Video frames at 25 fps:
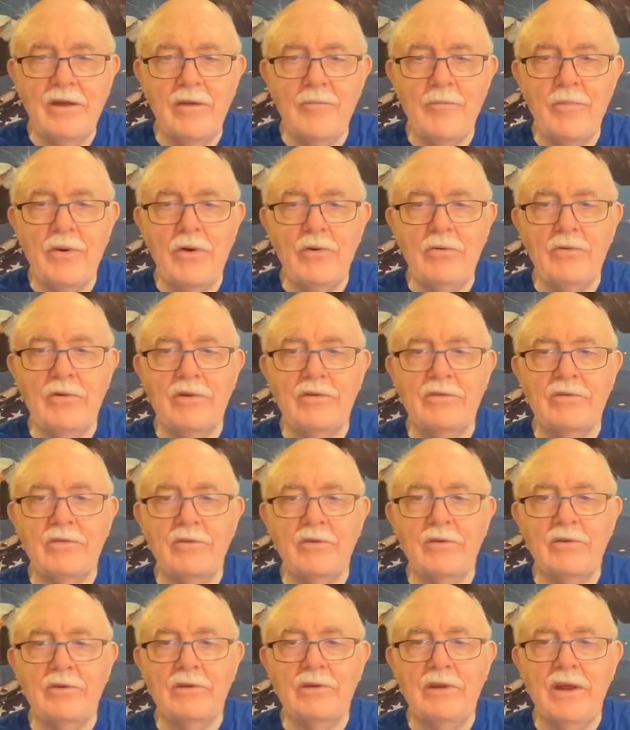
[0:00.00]
opponents
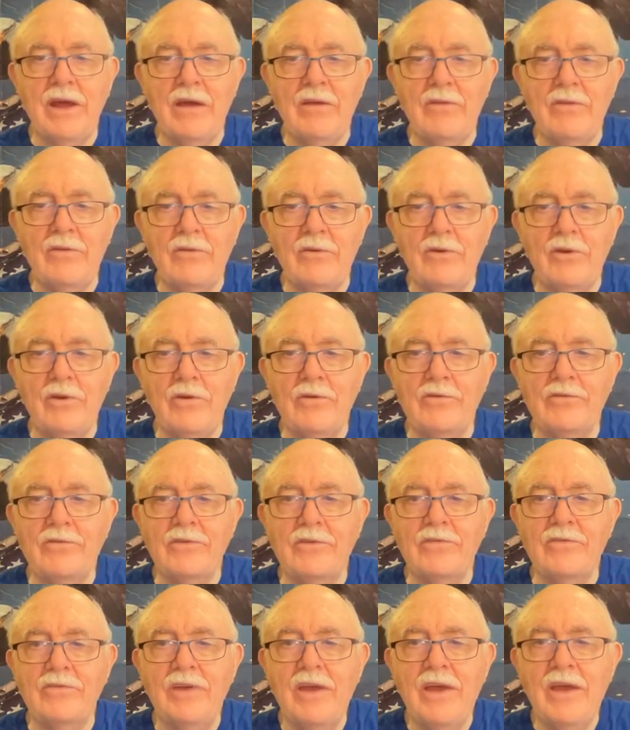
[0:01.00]
looked down their
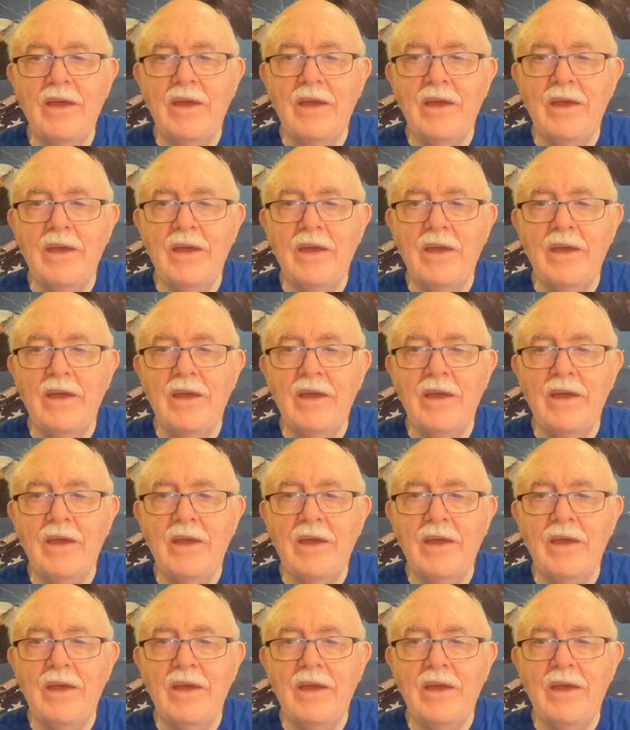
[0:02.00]
noses